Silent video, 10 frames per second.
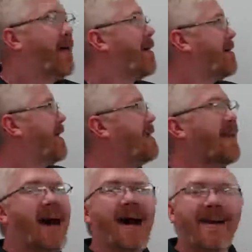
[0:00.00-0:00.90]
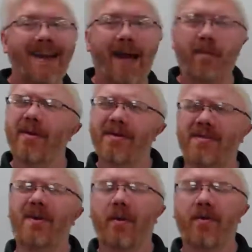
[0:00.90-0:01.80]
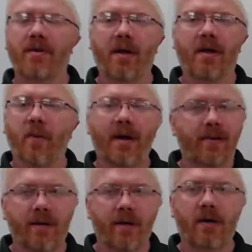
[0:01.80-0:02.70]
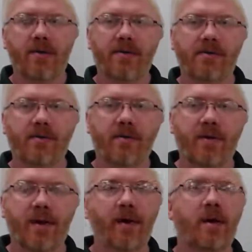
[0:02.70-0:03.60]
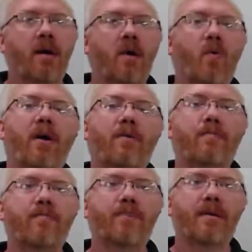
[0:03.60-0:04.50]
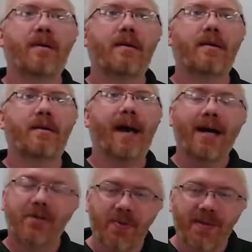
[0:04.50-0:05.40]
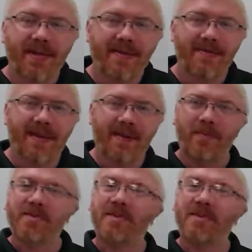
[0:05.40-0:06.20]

that is an odd name, the Zeroth Law. Why do they call it the Zeroth Law? Well, actually, it was